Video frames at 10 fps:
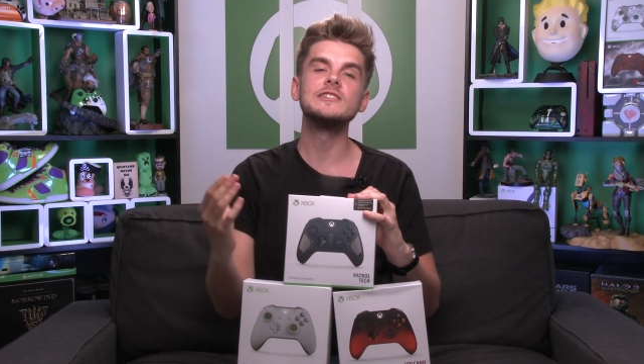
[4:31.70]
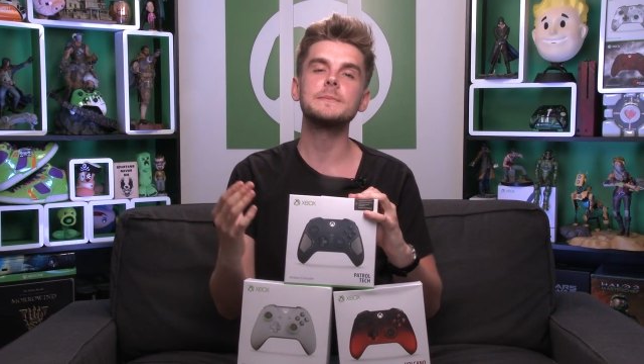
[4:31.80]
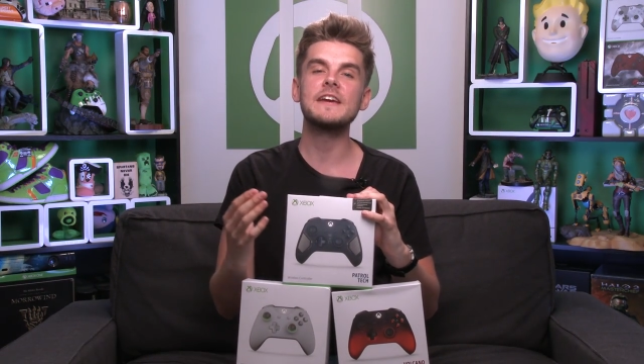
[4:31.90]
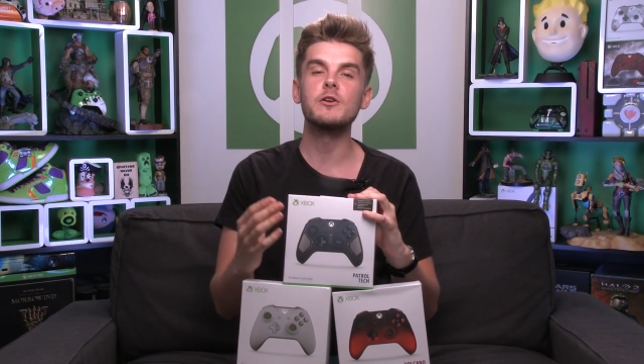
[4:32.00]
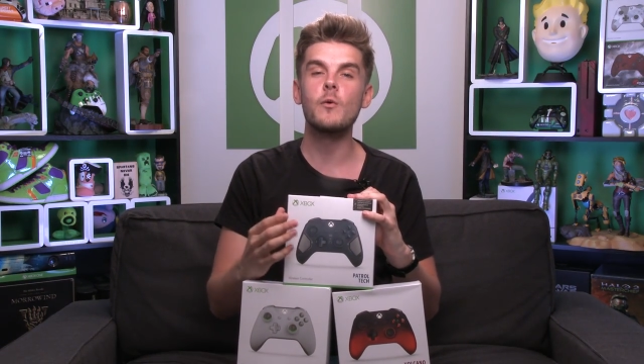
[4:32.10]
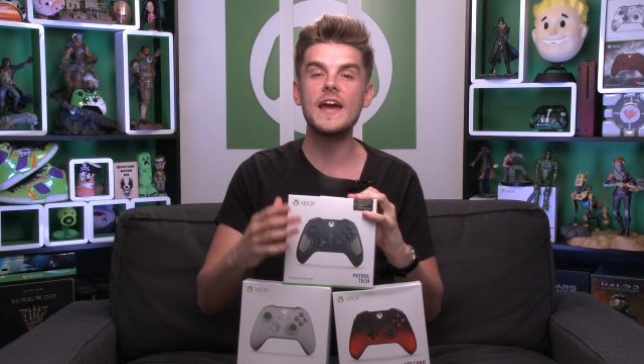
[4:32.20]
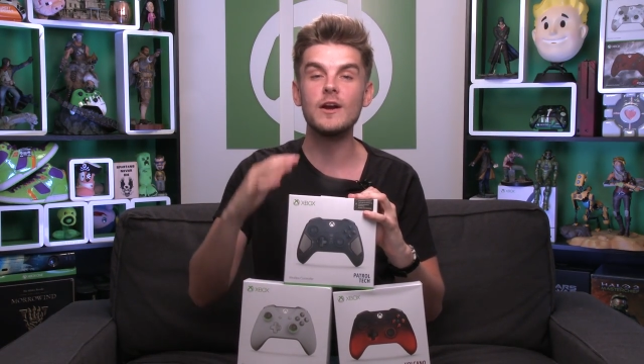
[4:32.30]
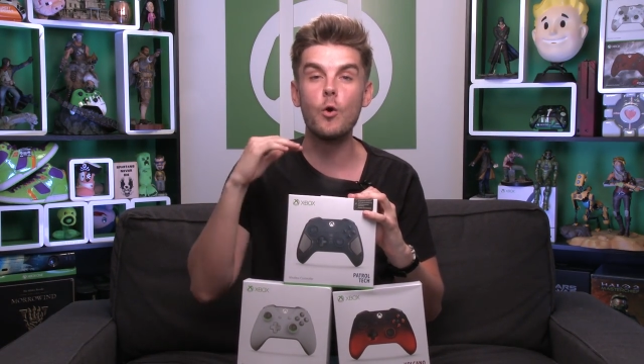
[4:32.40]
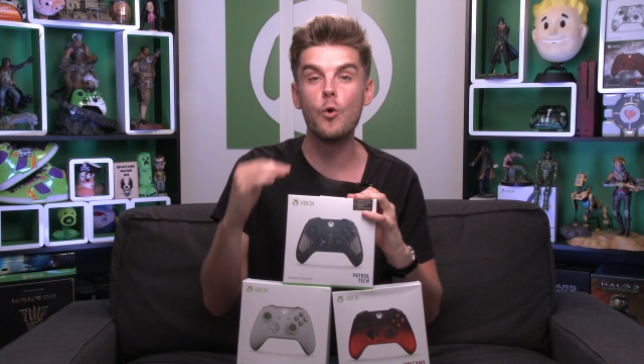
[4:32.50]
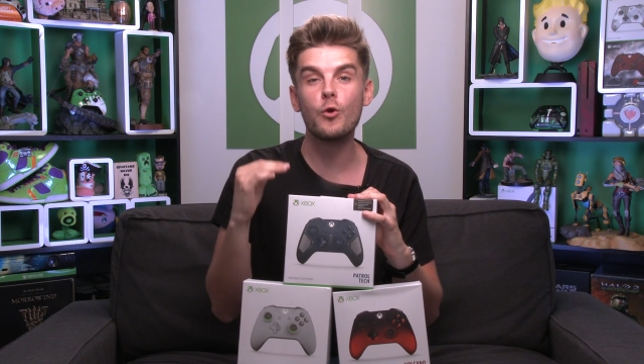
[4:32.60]
going to be giving
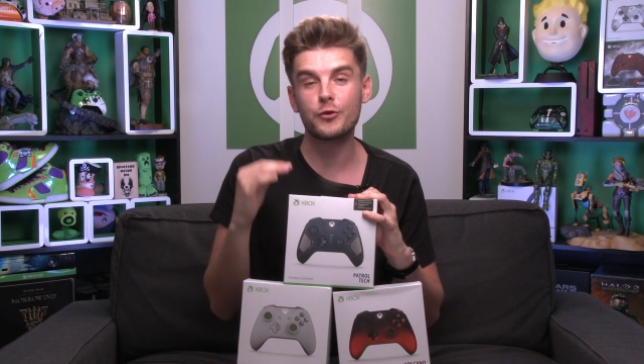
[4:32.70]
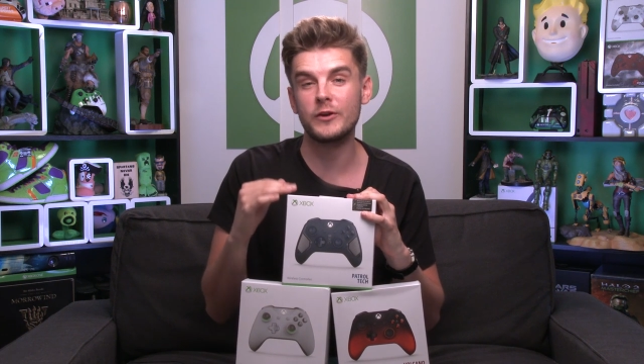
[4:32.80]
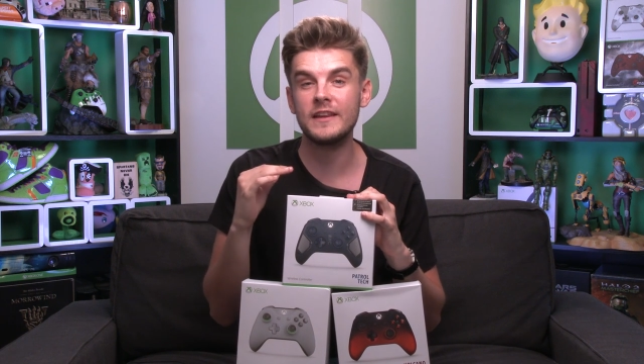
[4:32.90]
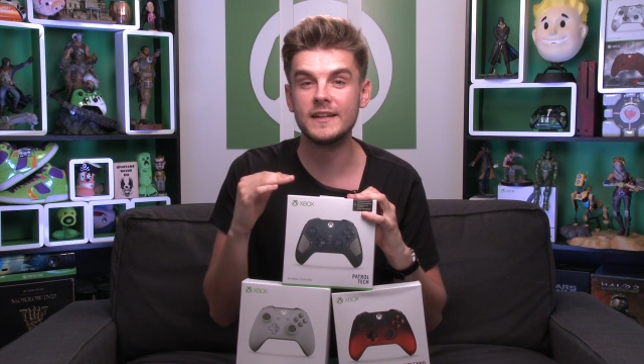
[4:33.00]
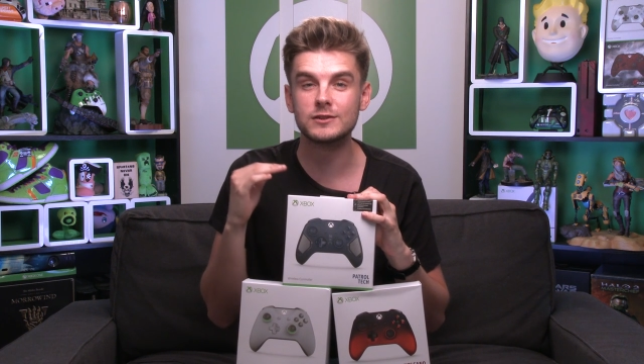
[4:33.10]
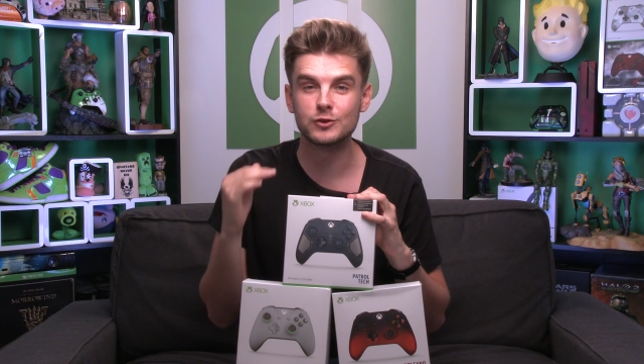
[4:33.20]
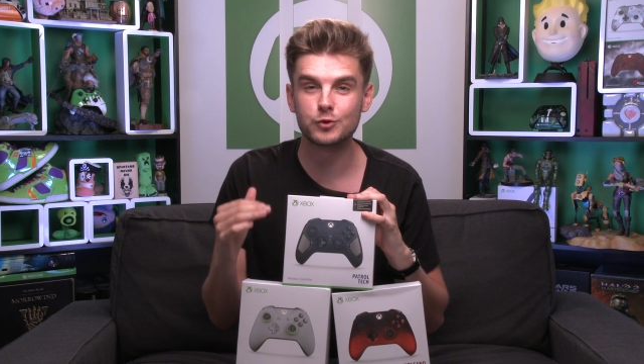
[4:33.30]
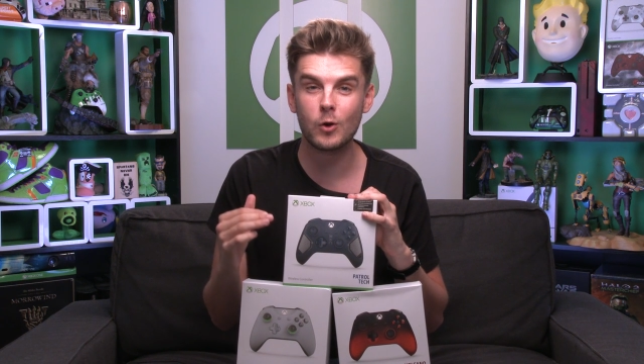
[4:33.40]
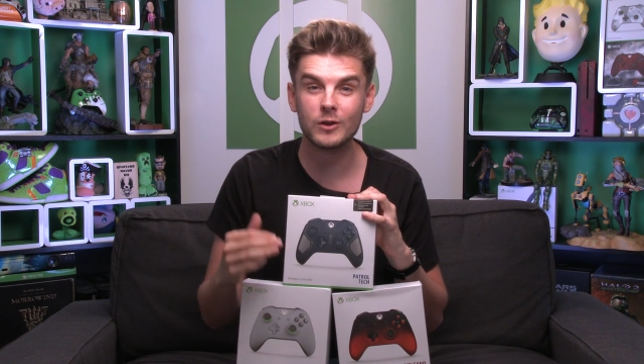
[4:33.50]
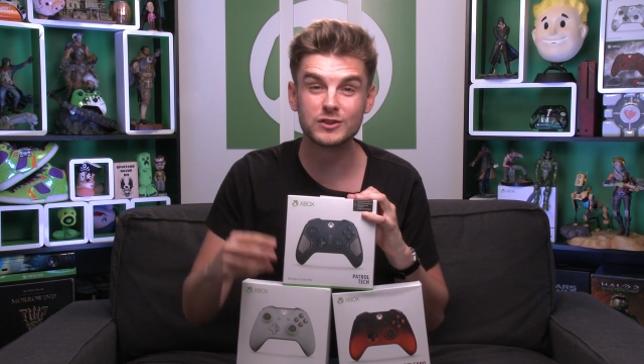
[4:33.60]
away all three of these
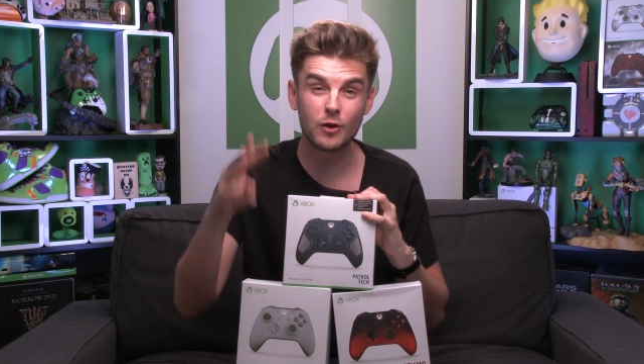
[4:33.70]
controllers,